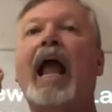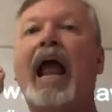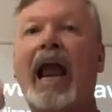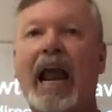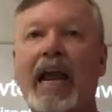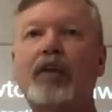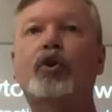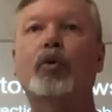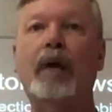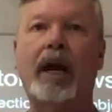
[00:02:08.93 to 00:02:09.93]
and
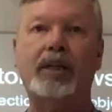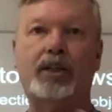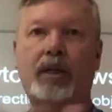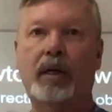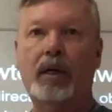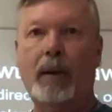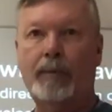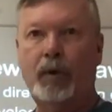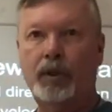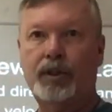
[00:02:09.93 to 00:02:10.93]
direction
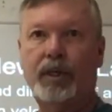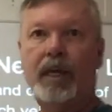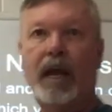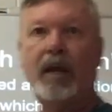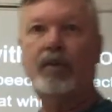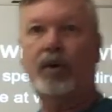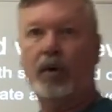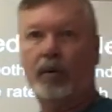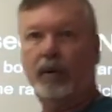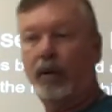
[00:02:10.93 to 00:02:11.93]
put together,